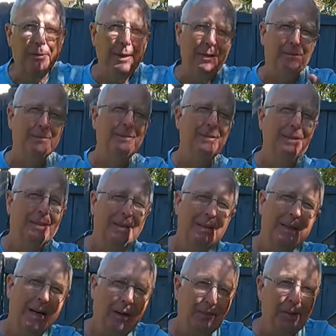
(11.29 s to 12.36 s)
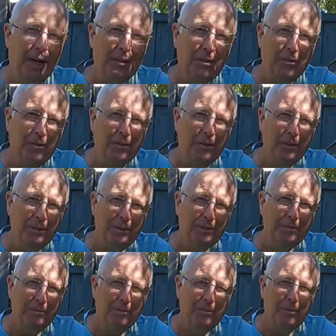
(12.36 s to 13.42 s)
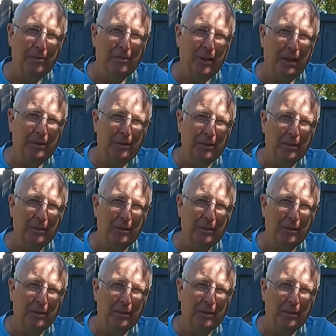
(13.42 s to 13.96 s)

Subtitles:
Well, I've got the solution. Stay